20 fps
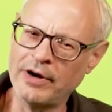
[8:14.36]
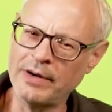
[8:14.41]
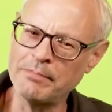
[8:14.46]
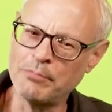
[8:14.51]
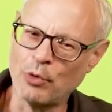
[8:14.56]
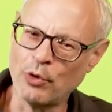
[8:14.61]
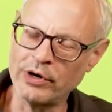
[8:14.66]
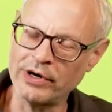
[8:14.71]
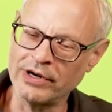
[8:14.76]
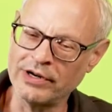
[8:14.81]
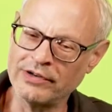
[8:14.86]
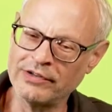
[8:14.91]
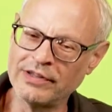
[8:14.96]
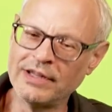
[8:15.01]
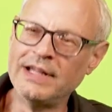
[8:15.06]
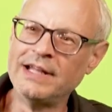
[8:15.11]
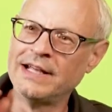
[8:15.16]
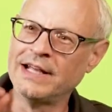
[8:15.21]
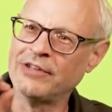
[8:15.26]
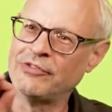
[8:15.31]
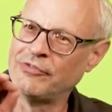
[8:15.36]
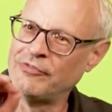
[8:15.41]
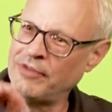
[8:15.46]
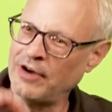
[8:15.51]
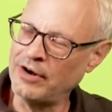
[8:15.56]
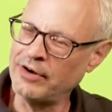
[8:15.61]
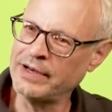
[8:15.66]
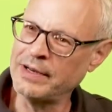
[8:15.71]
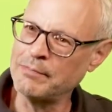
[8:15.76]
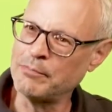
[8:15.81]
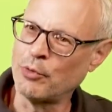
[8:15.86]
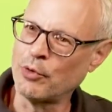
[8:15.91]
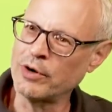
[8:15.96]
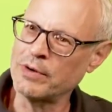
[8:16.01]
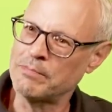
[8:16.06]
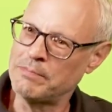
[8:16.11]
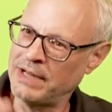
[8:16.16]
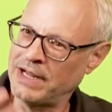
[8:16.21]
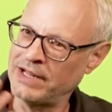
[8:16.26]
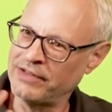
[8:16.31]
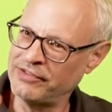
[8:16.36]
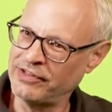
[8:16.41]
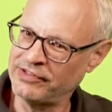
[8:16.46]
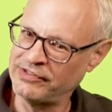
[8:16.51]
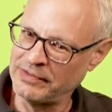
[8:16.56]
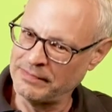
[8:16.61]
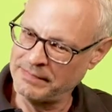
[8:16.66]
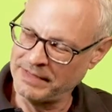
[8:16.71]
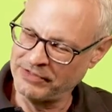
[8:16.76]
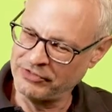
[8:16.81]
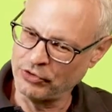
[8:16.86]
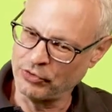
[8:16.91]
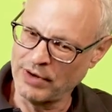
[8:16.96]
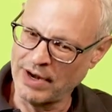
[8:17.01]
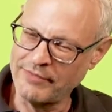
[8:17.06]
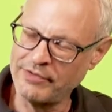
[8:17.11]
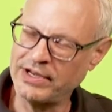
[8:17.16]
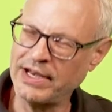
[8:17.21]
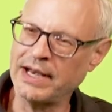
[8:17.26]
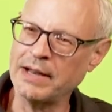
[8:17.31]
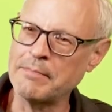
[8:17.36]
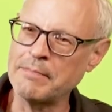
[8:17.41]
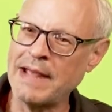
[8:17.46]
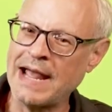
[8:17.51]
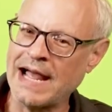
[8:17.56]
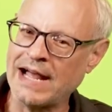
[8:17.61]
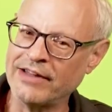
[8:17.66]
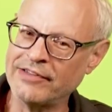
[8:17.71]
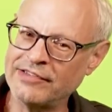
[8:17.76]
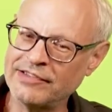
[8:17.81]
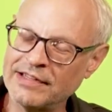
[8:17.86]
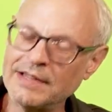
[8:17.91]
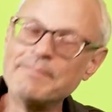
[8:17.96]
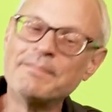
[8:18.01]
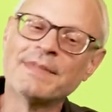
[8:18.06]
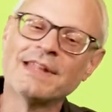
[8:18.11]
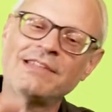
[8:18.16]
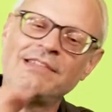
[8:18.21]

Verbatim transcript: very important. It's very important because it's a, it's a gravitating mass.